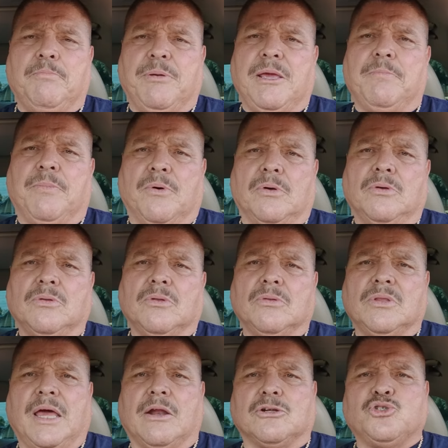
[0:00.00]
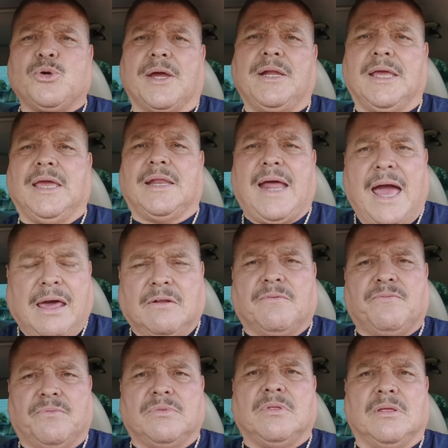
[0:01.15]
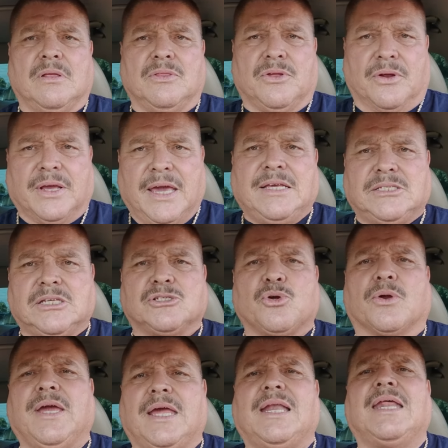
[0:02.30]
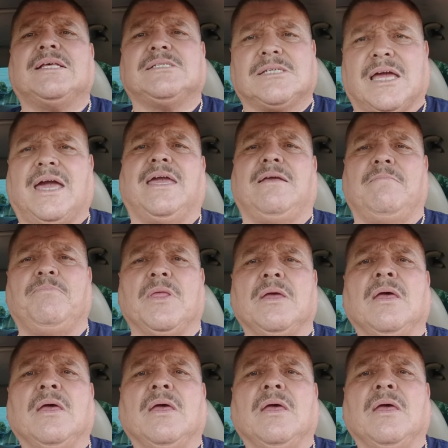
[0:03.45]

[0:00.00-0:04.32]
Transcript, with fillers: people that are trying to get out of their cases or get less time